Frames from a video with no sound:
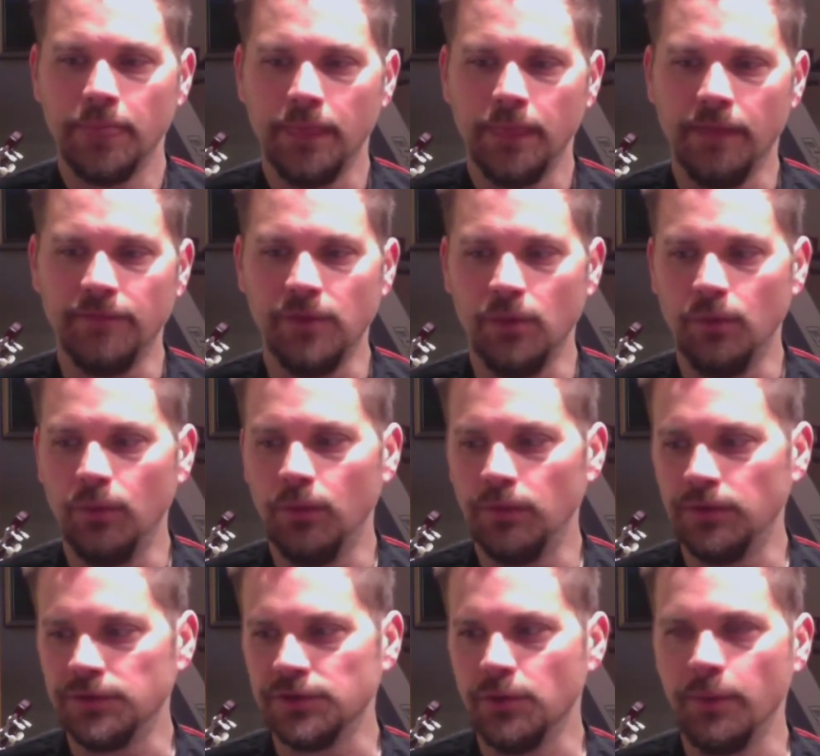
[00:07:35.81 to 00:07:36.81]

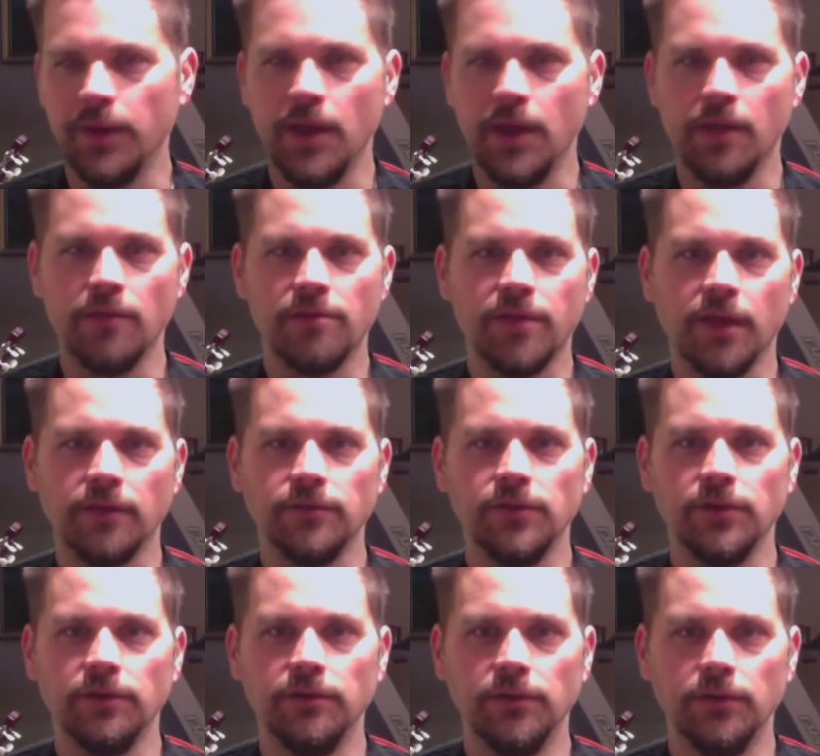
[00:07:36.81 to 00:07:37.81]
There's so many other things
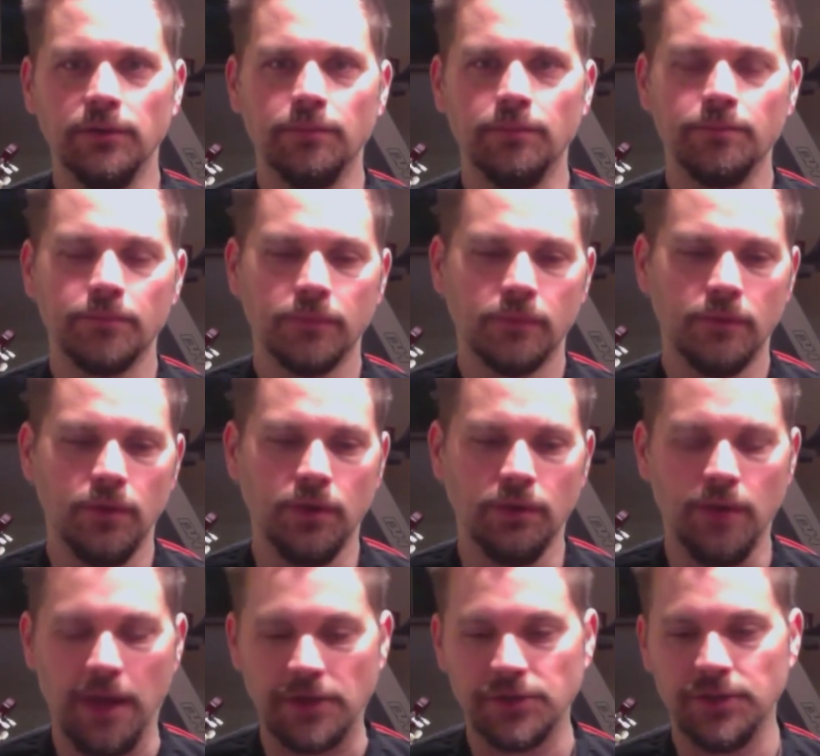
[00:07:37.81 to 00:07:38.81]
you could do. You
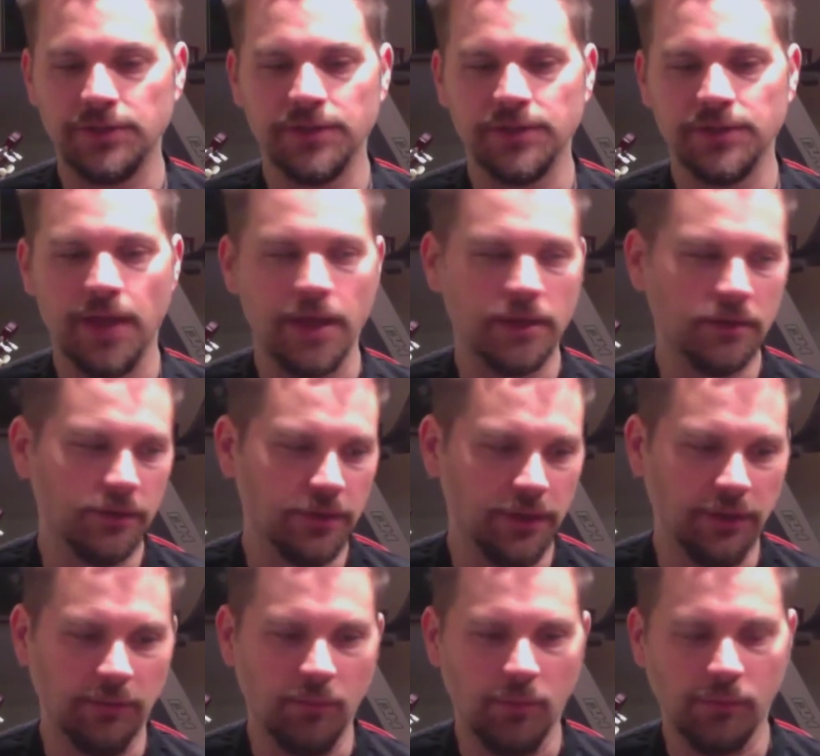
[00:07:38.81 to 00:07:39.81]
could actually cycle, you
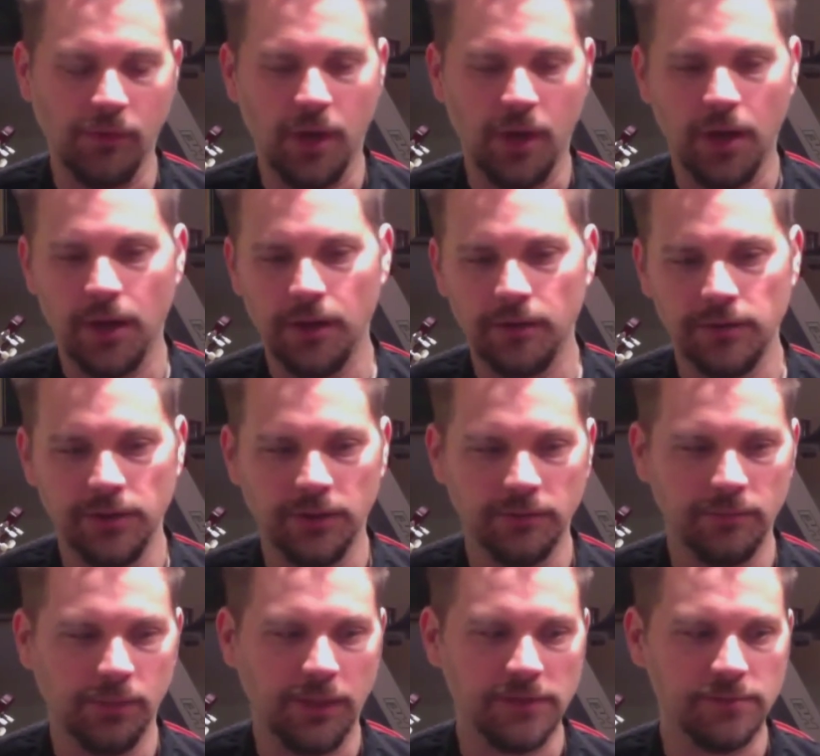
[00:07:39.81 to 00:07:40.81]
could run, you
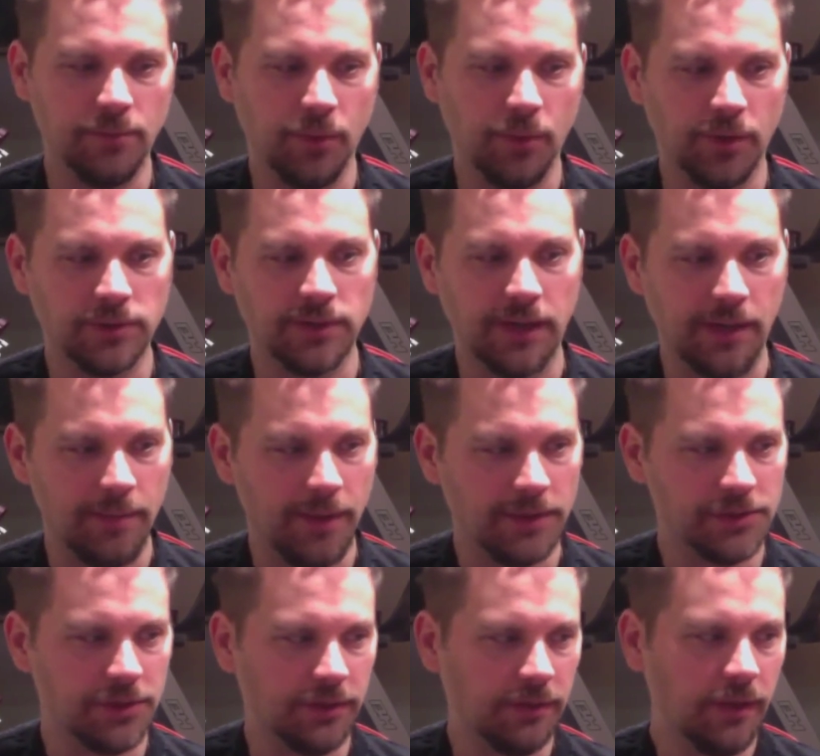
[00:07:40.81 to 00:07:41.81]
could play sports, like I
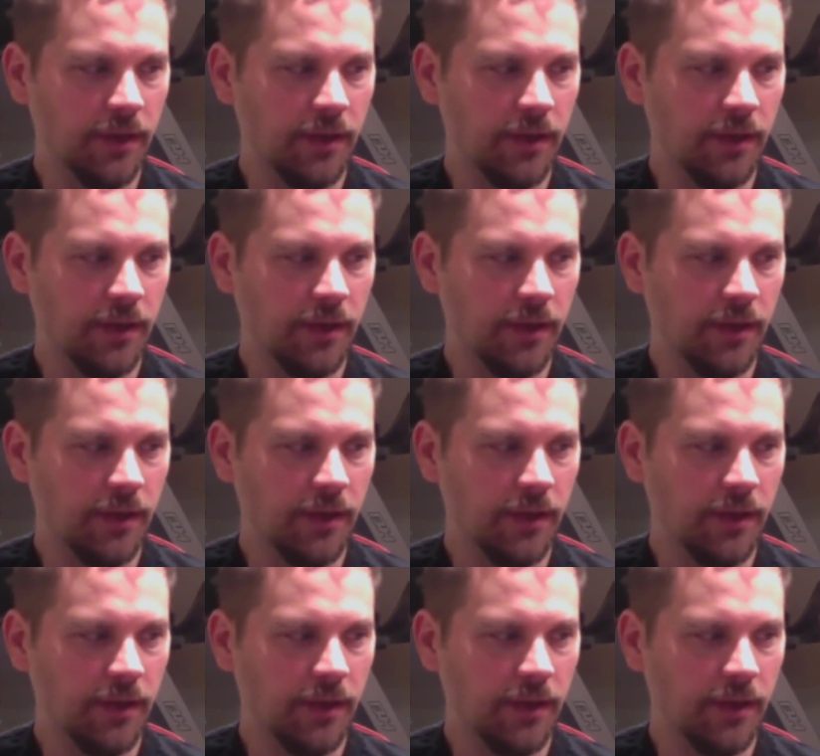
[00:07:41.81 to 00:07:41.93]
mentioned.